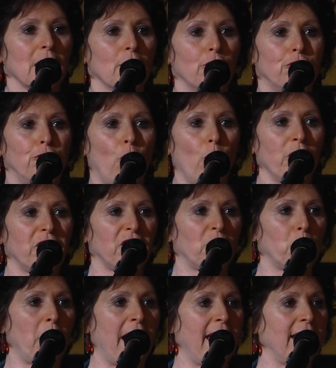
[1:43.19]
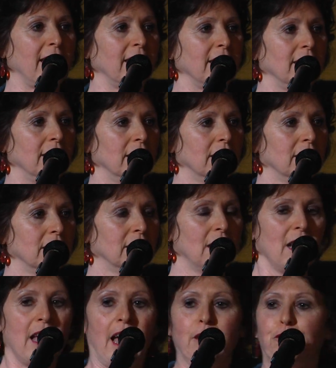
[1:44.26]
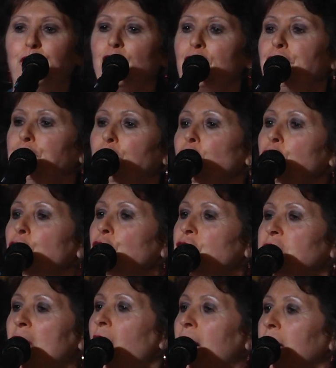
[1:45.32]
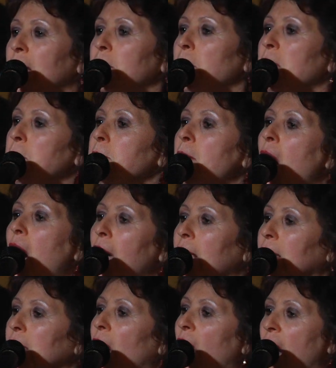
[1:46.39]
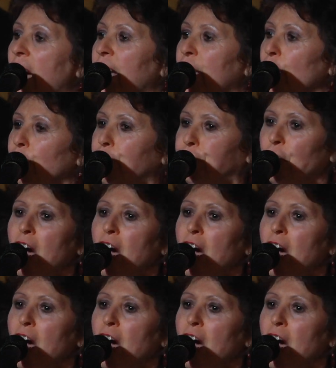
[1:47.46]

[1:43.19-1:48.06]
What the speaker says: Fourth grade. And for the first time in my life,